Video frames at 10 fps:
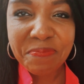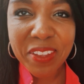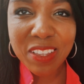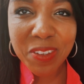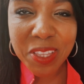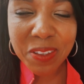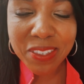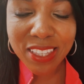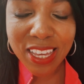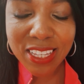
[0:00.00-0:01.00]
it's one of those
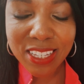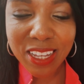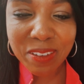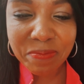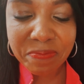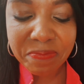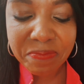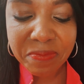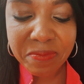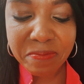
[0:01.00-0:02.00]
things. Um,
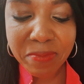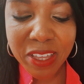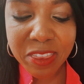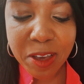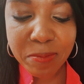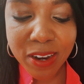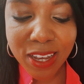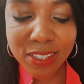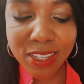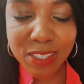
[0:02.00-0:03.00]
my thought
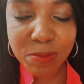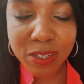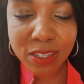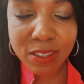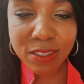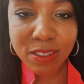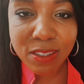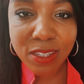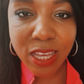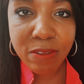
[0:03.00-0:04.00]
process was,
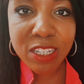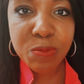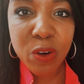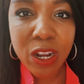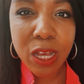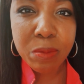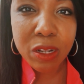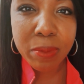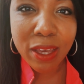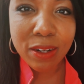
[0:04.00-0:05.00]
I was just more humble
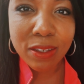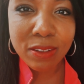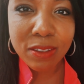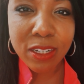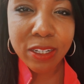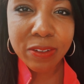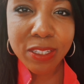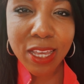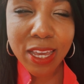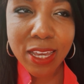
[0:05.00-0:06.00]
about it, you know,
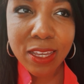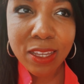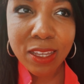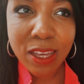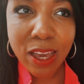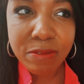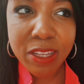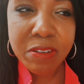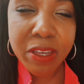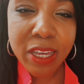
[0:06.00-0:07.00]
cause I, I was
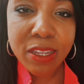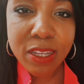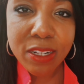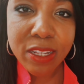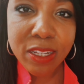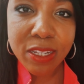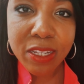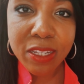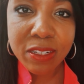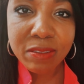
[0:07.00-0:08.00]
like, okay, it did
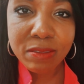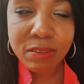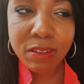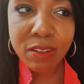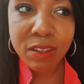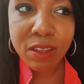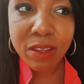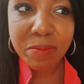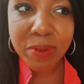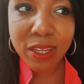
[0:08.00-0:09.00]
good.
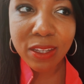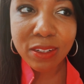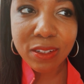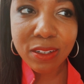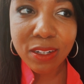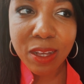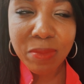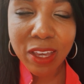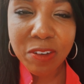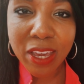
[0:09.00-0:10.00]
But I'm
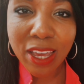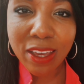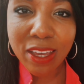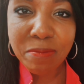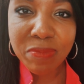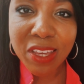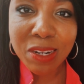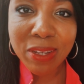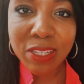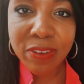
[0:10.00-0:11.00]
like, okay, I'm thinking to
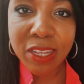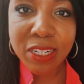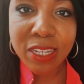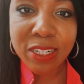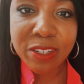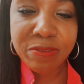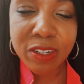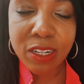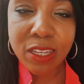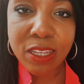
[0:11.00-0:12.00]
myself, I could have done
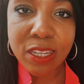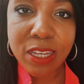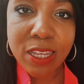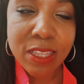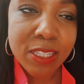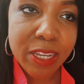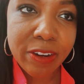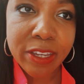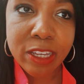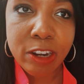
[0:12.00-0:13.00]
differently in this
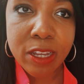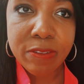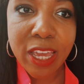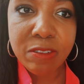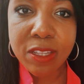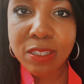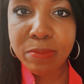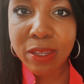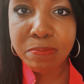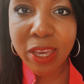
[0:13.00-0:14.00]
area, or I could have handled this a
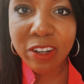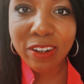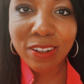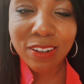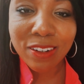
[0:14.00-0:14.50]
bit better,